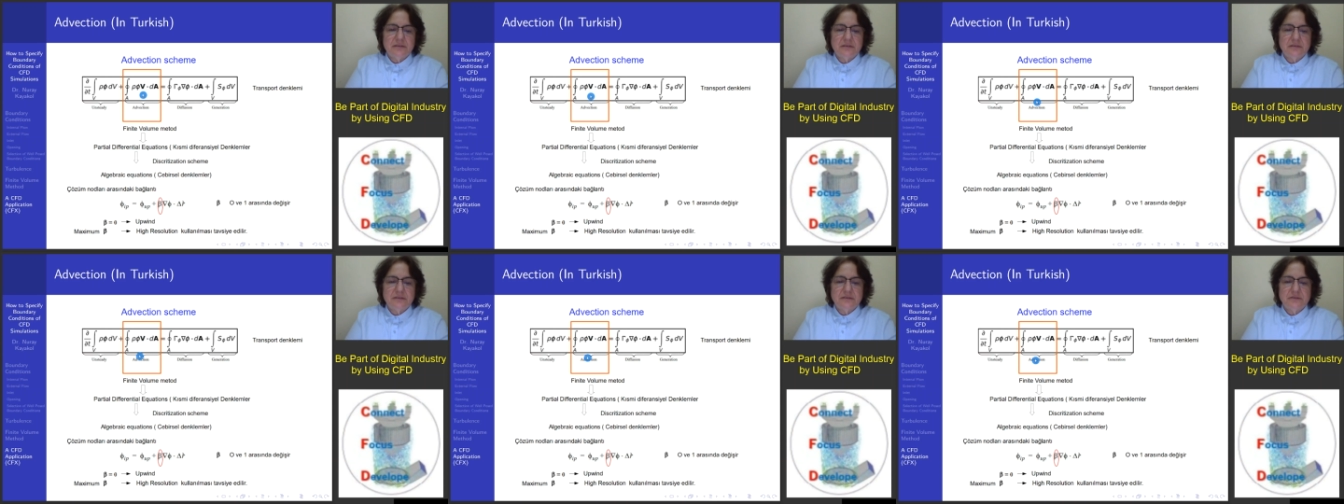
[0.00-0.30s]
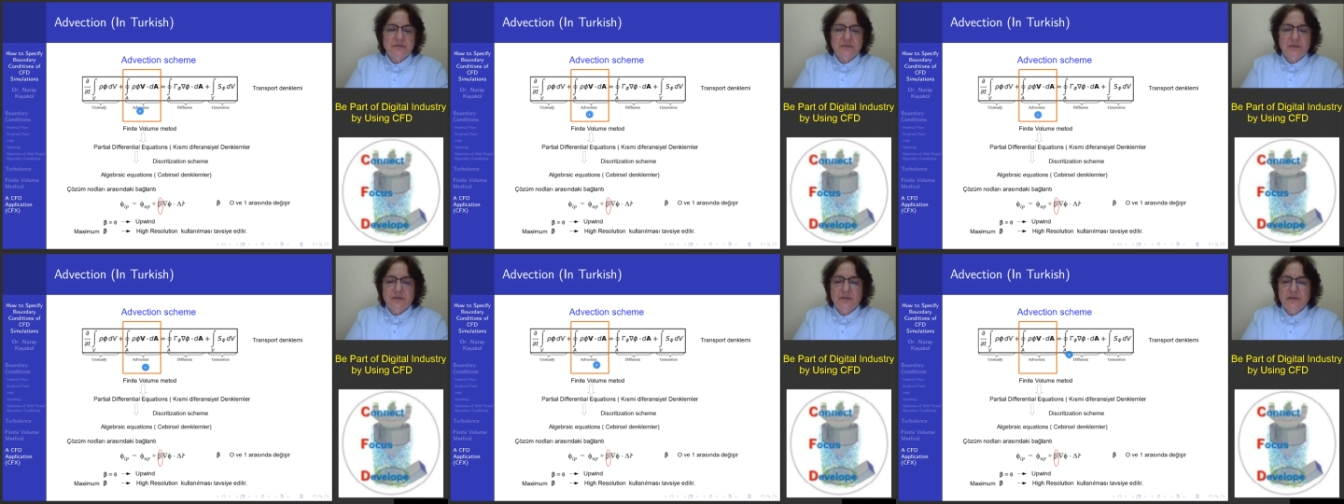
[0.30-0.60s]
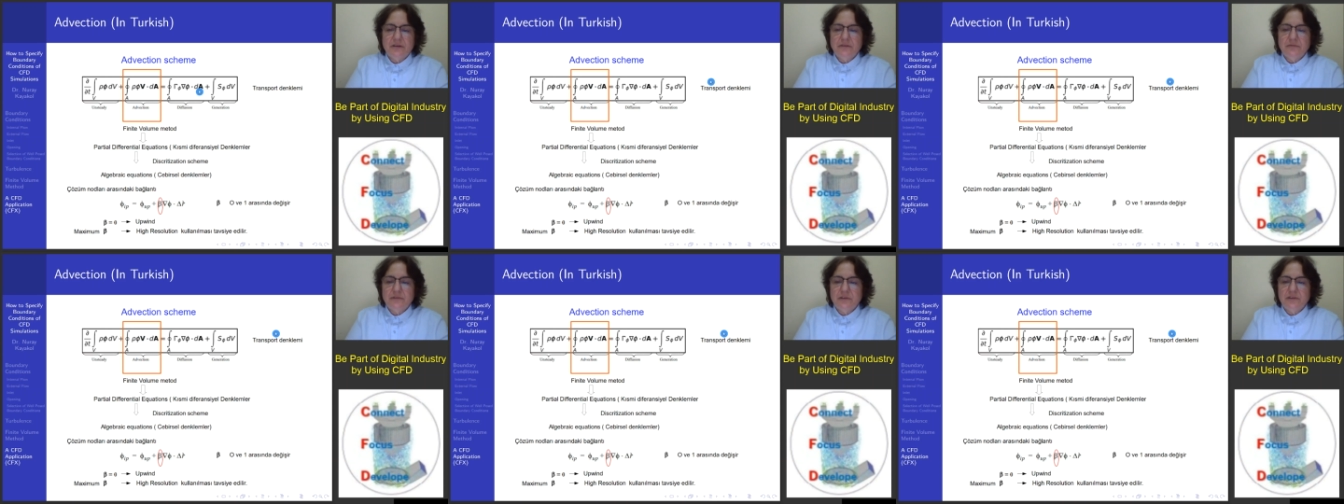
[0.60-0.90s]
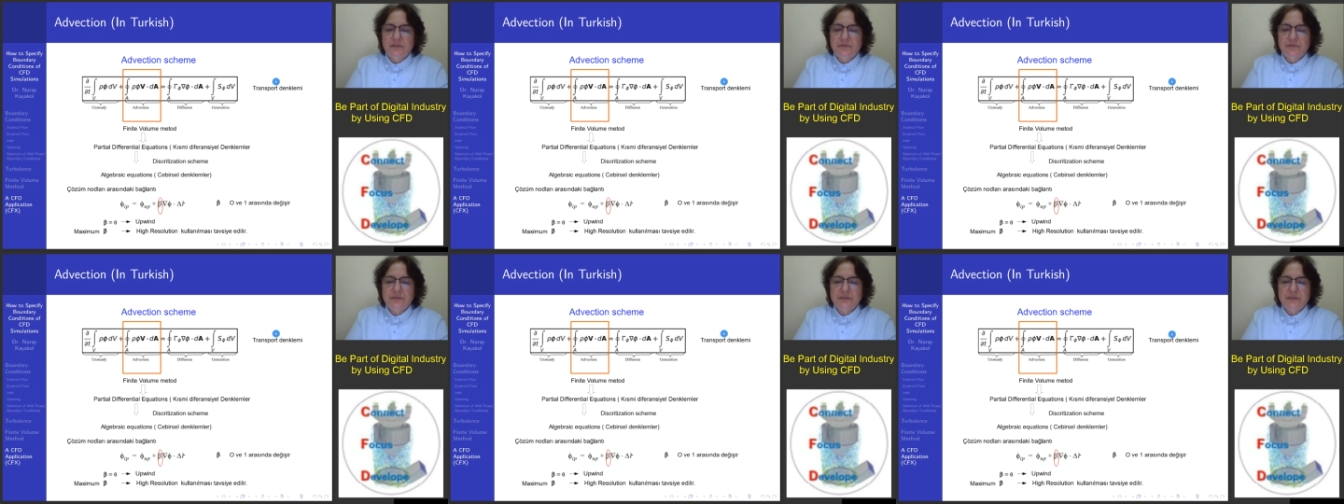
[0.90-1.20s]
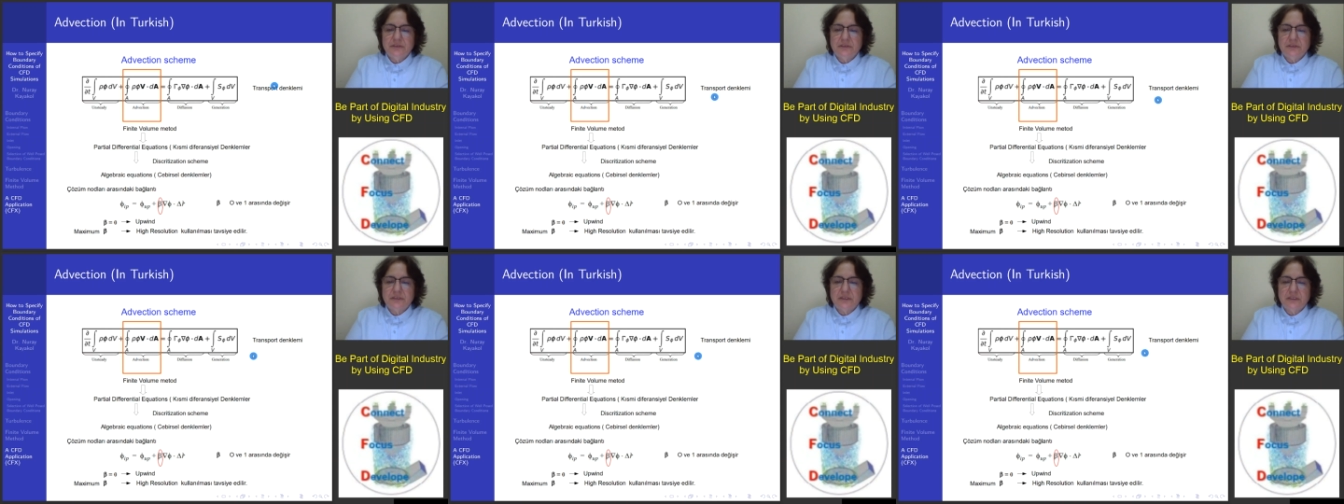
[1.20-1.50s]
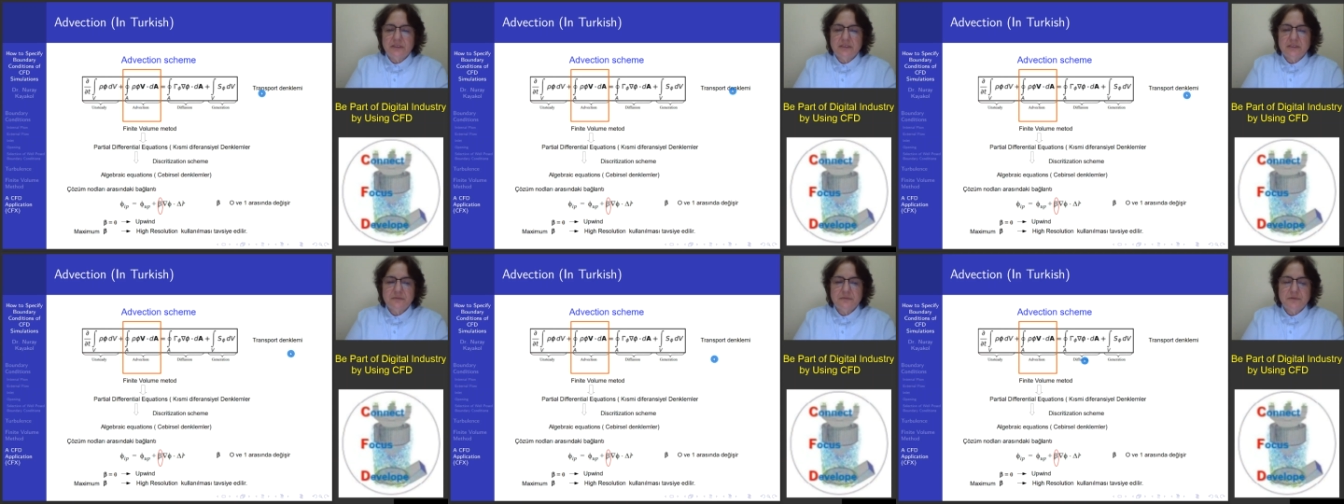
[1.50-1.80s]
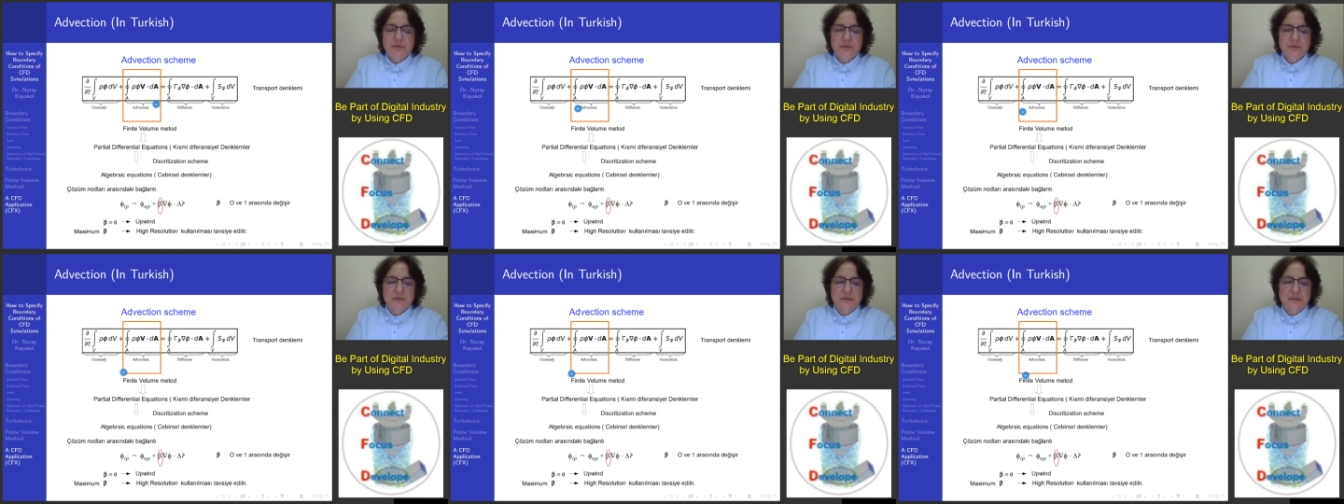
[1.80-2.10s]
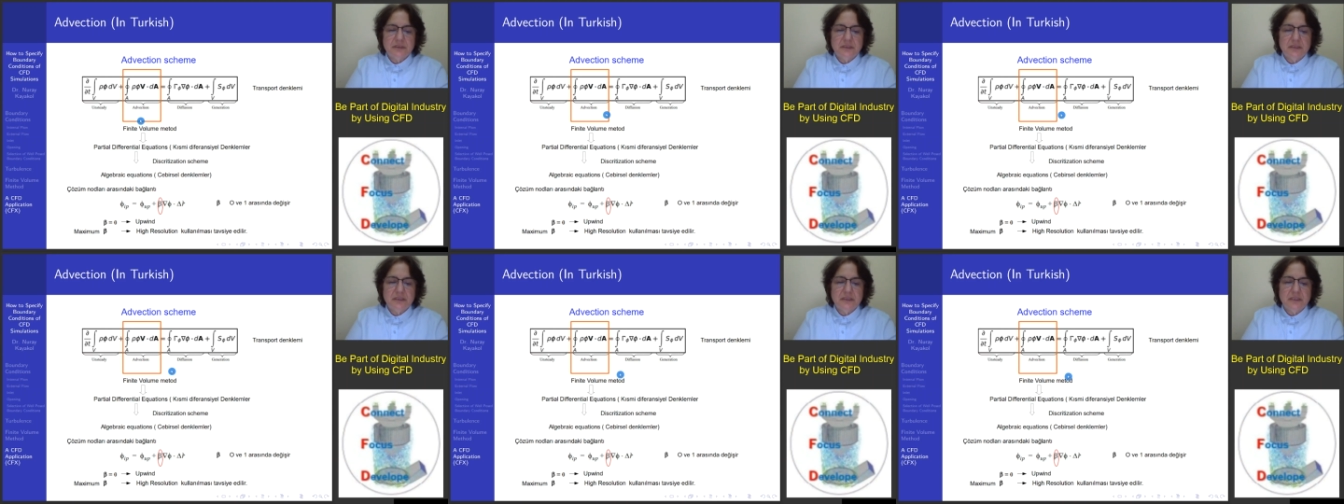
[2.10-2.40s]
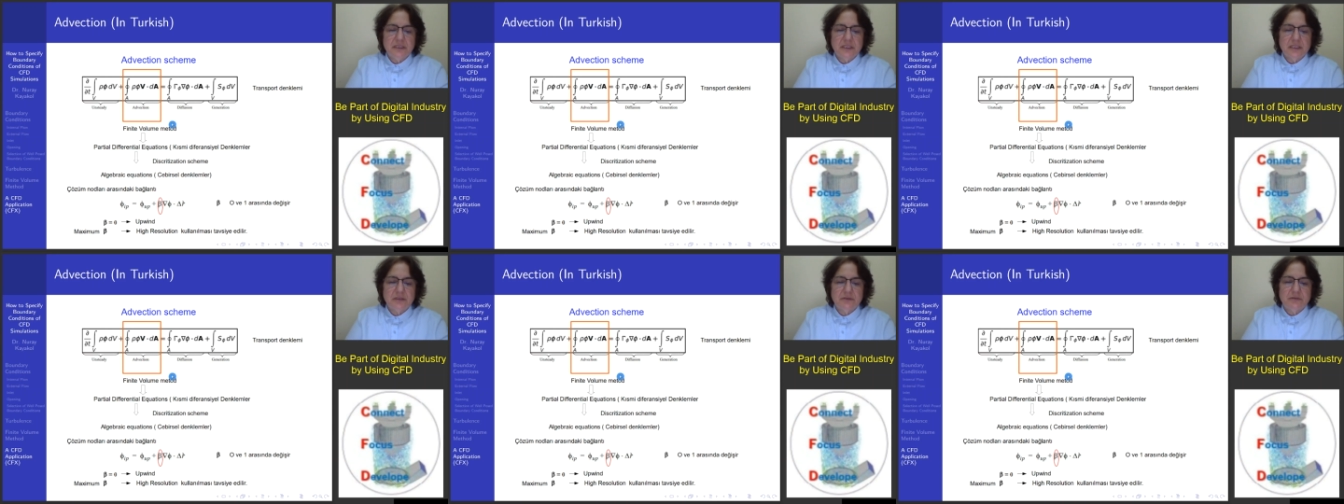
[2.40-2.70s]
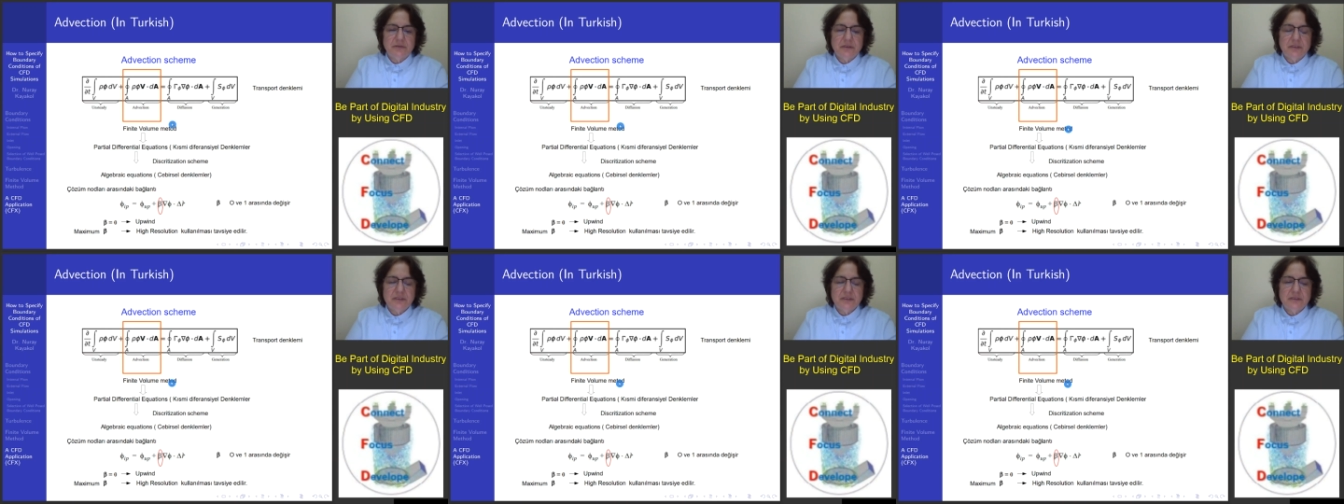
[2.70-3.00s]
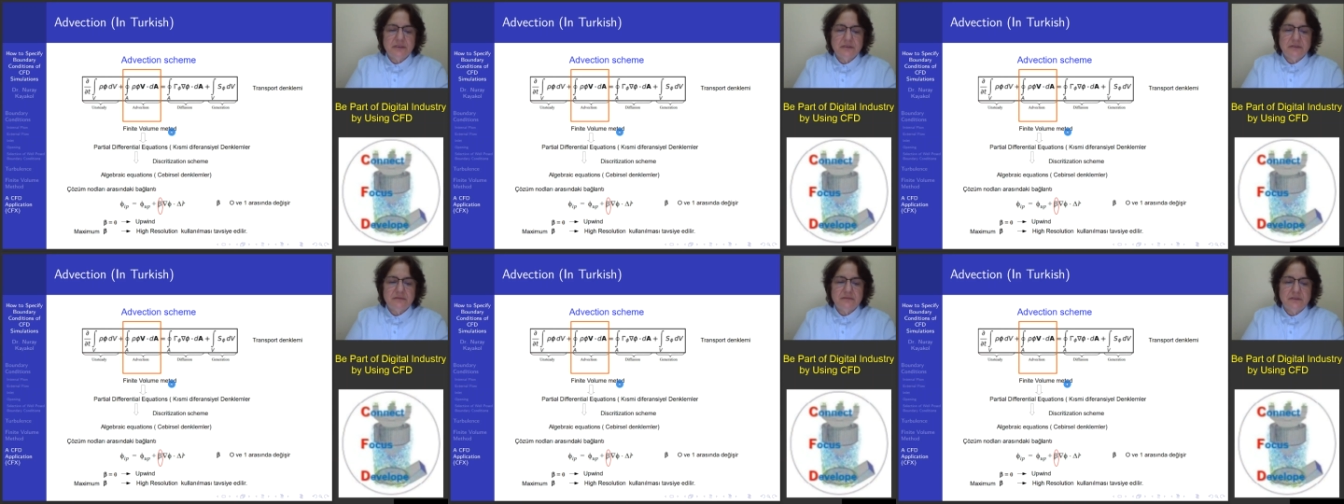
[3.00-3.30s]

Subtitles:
term of the transport equation.